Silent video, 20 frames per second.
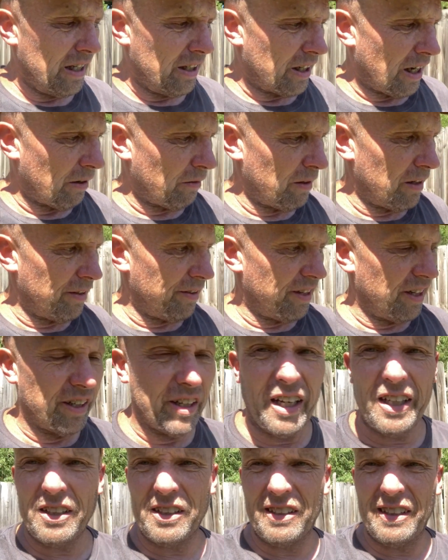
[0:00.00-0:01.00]
got rid of the
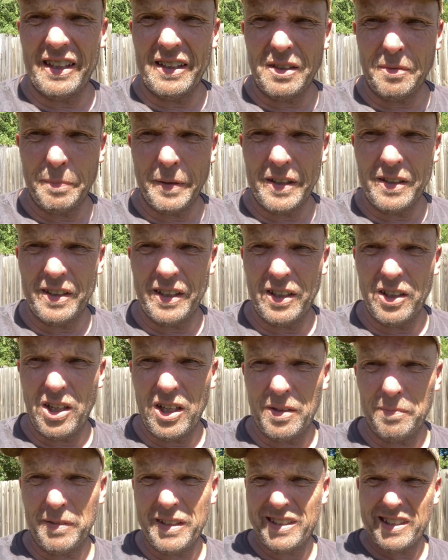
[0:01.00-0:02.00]
dust that's been sitting
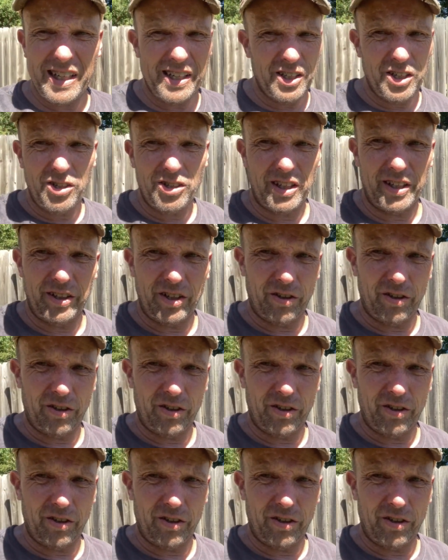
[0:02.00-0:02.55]
on them because I usually